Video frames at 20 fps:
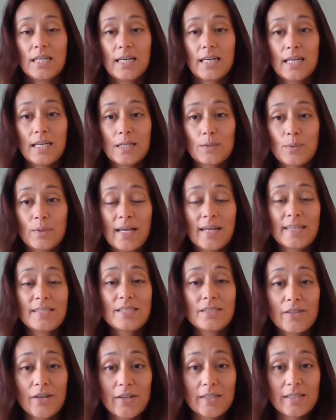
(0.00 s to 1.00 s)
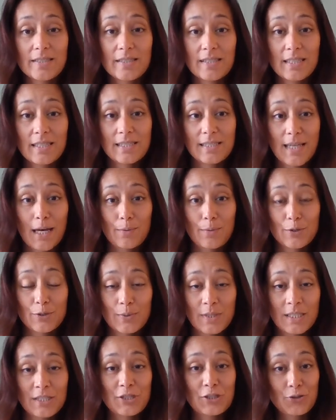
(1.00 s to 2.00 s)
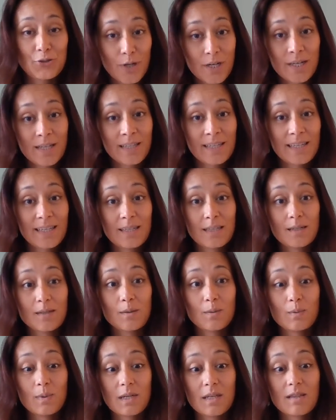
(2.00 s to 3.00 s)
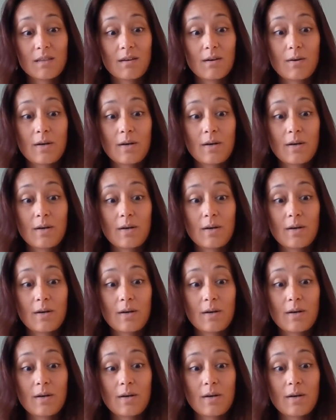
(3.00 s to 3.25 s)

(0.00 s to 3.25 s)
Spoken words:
And when I started this, I was really struggling with,